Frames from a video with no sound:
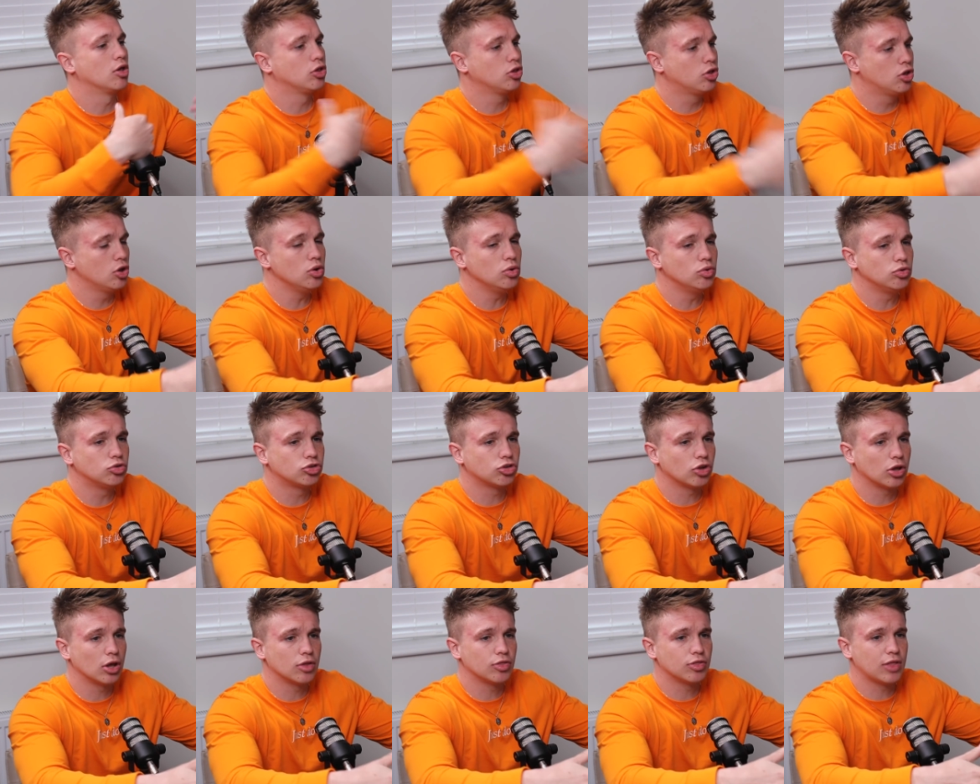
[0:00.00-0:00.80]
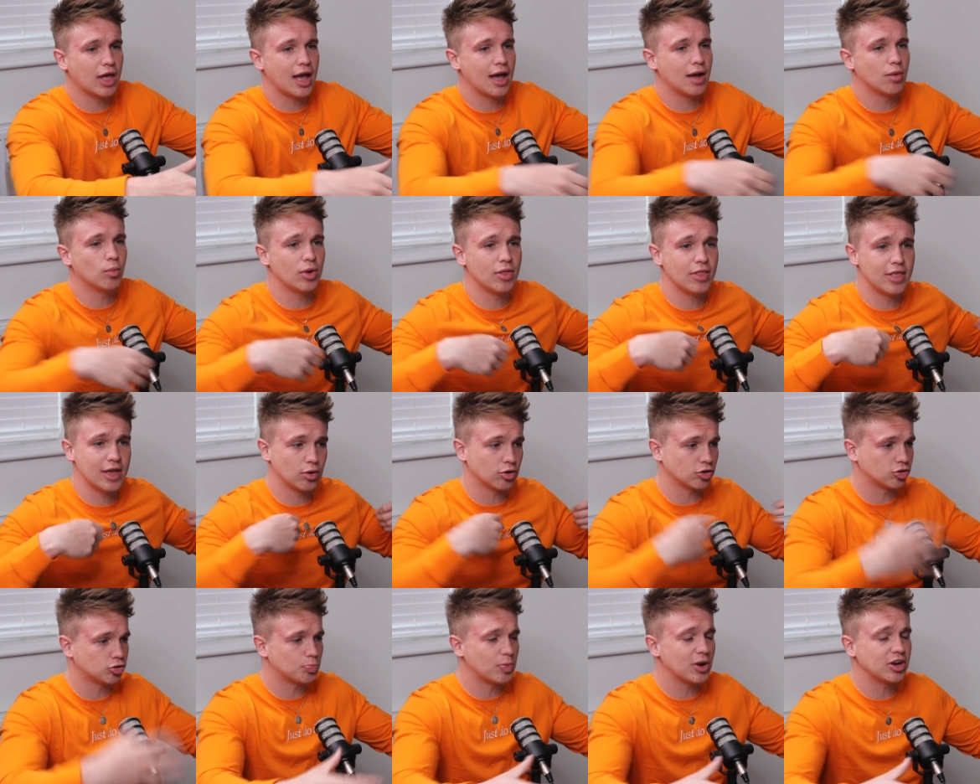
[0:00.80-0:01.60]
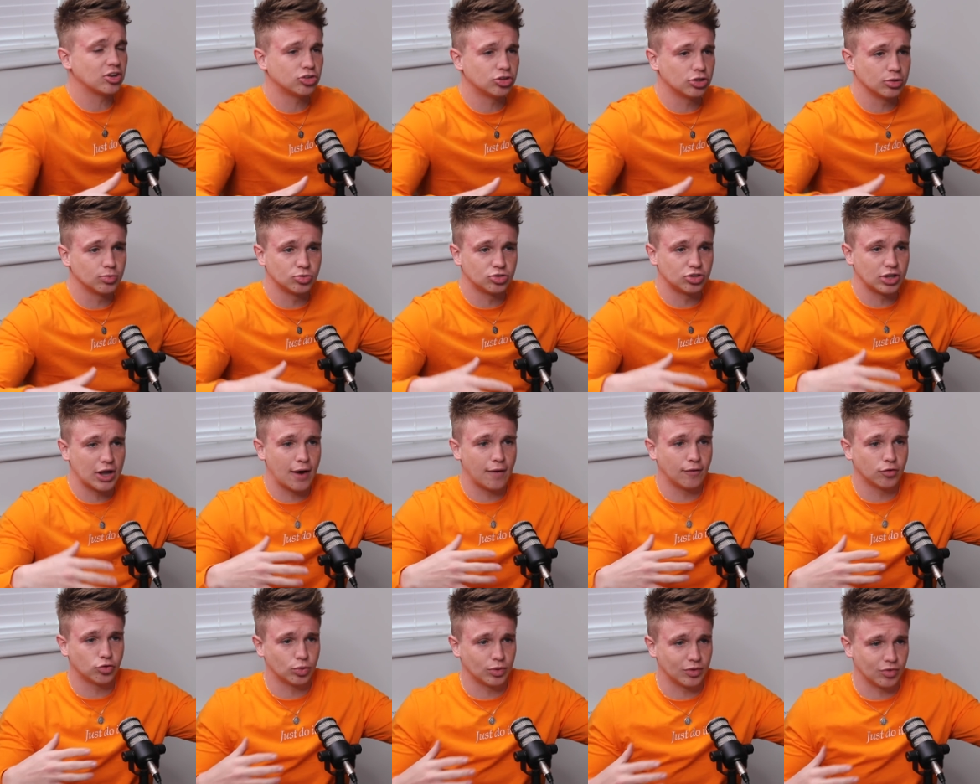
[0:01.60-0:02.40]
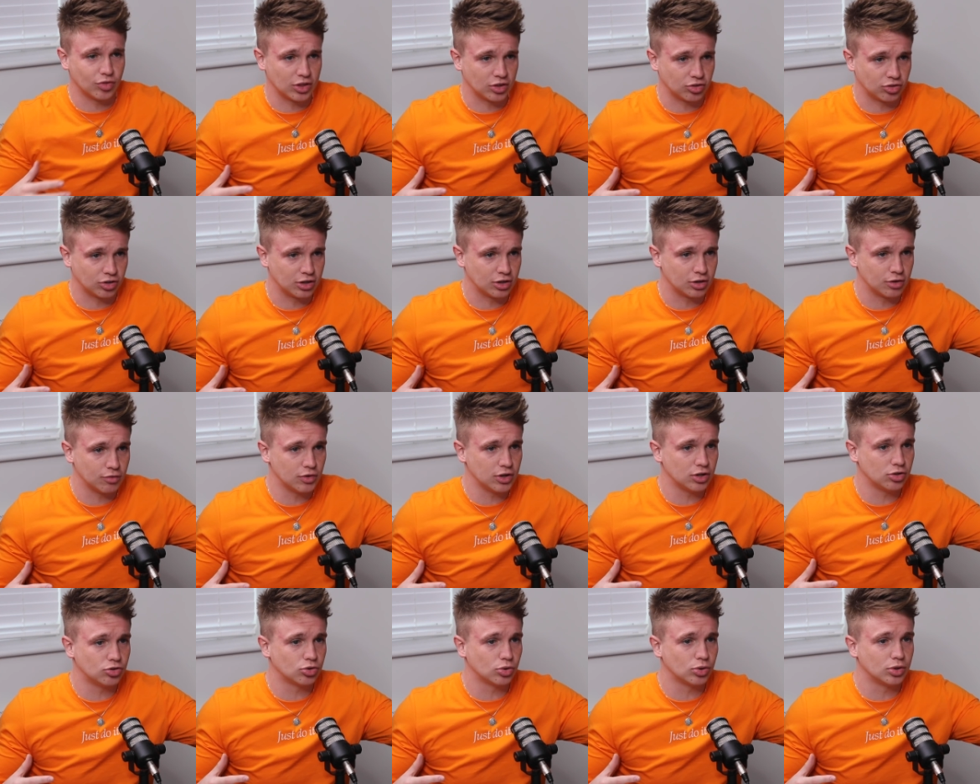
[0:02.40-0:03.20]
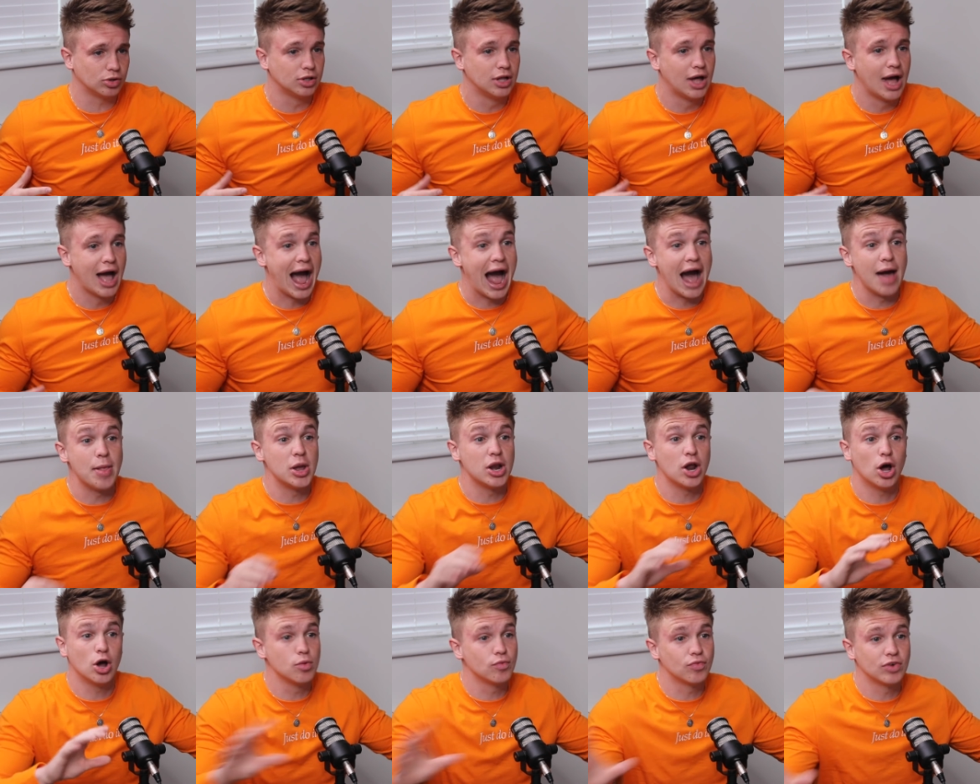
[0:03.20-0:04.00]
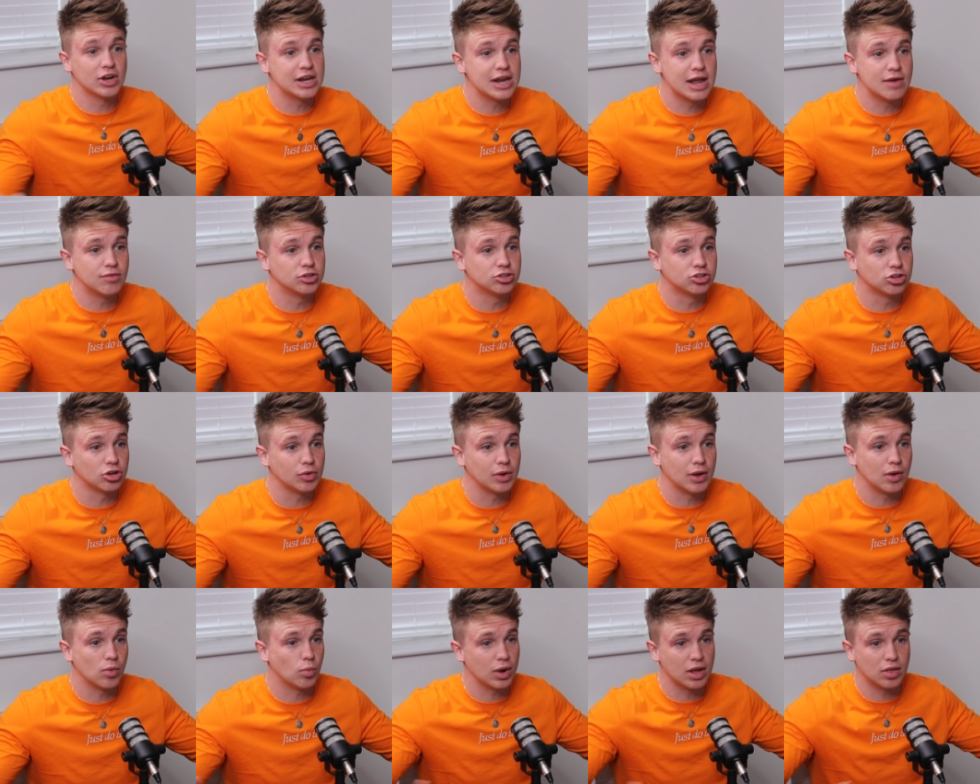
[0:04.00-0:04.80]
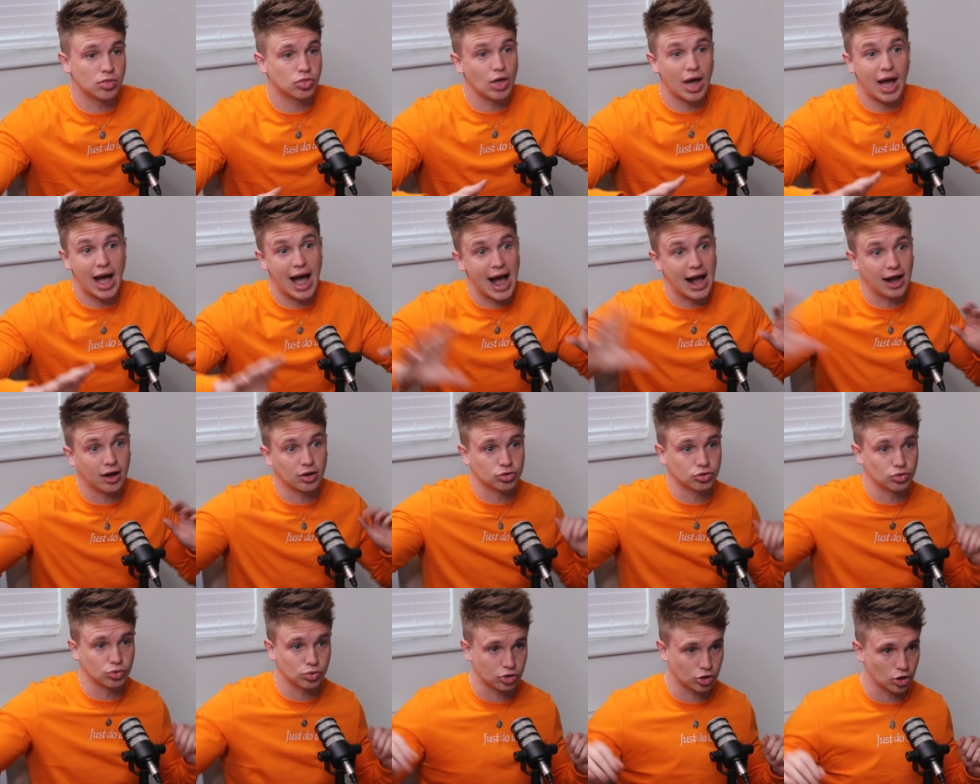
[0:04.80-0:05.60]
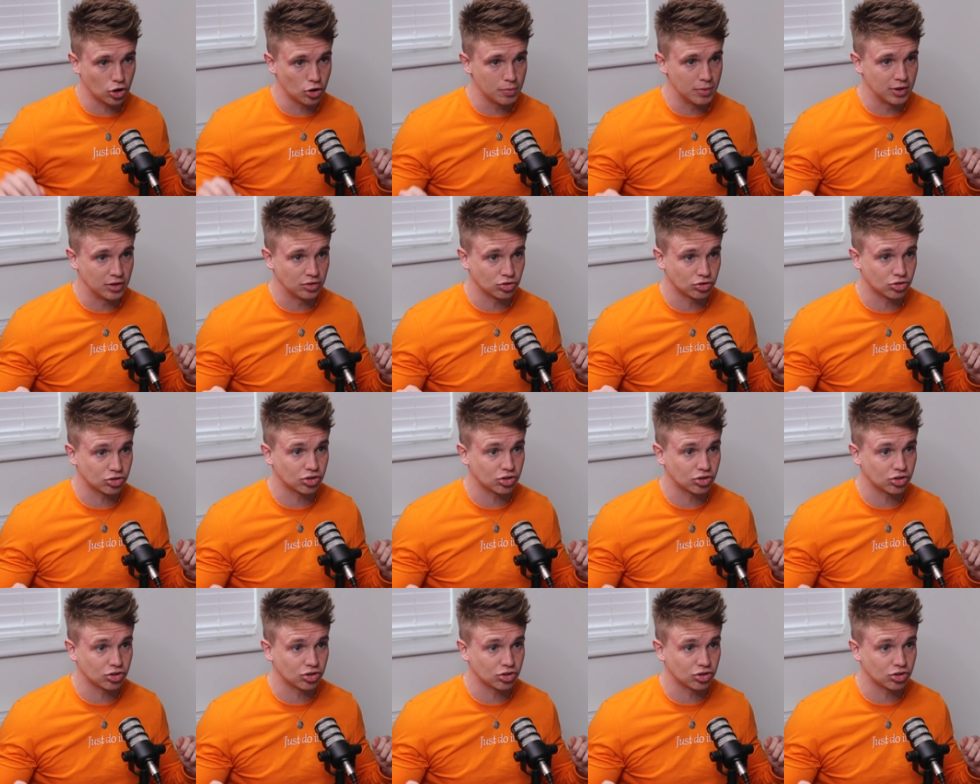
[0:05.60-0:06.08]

use their well they express themselves with this individual and then hopefully never do it with actual humans. I'll tell you